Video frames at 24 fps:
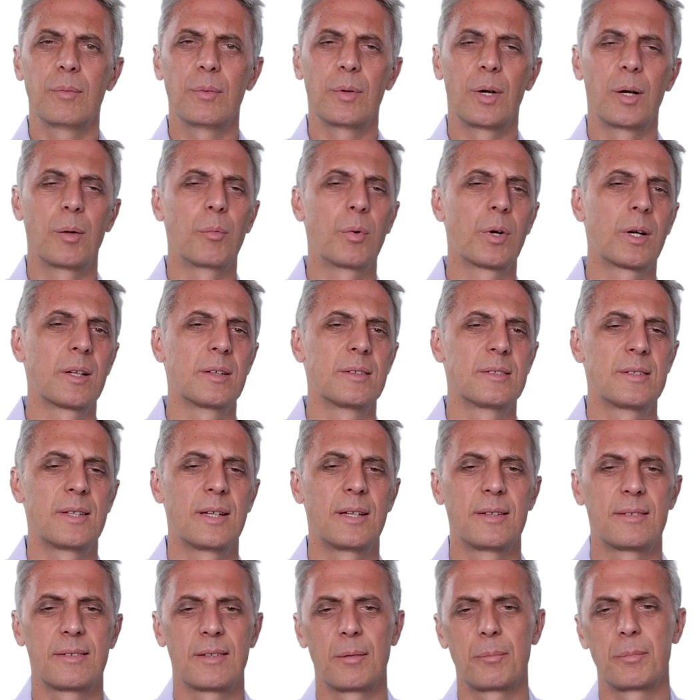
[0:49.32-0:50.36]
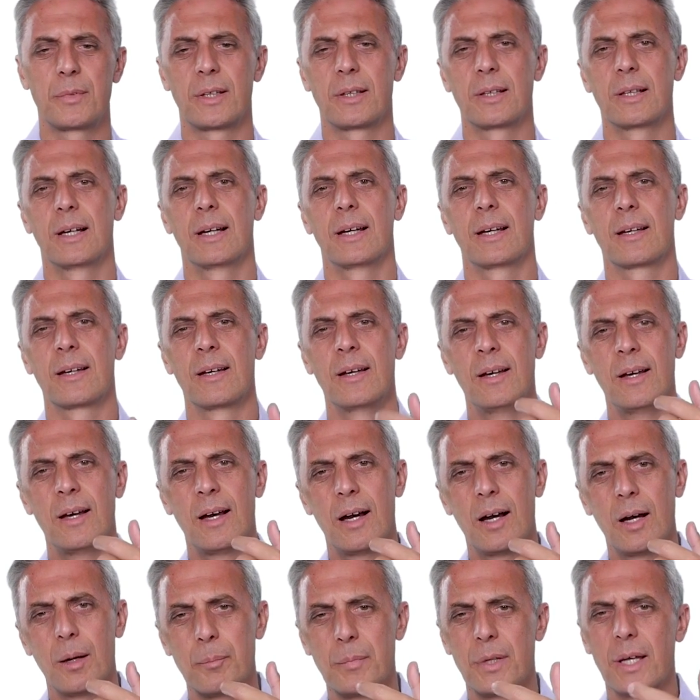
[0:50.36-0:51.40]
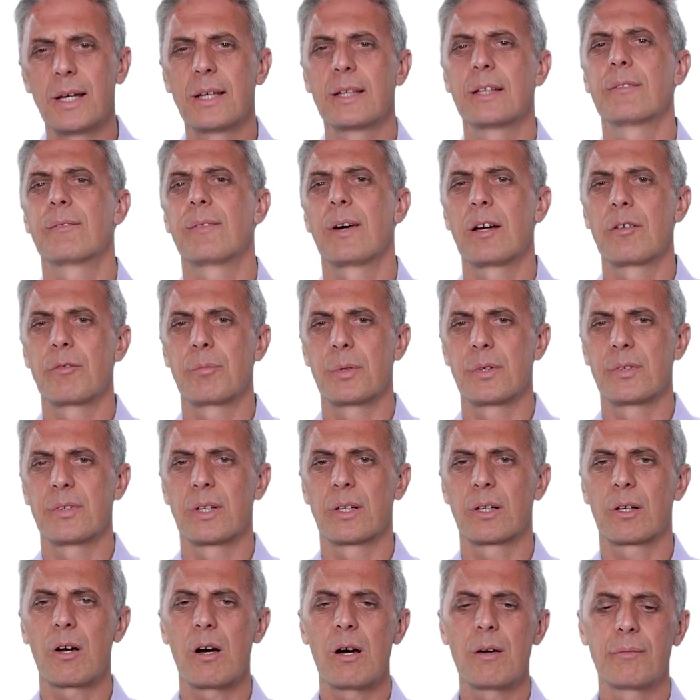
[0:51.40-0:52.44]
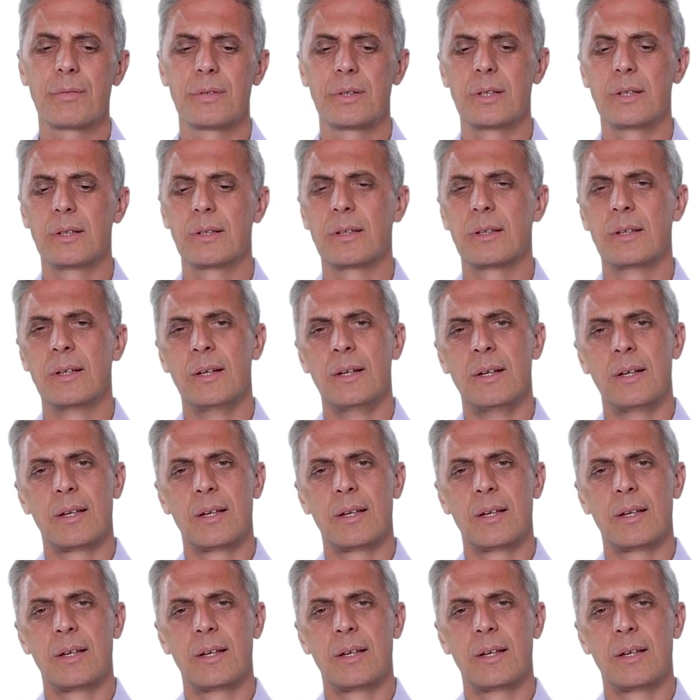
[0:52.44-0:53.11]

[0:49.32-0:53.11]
And we can say something like, I'm 95% confident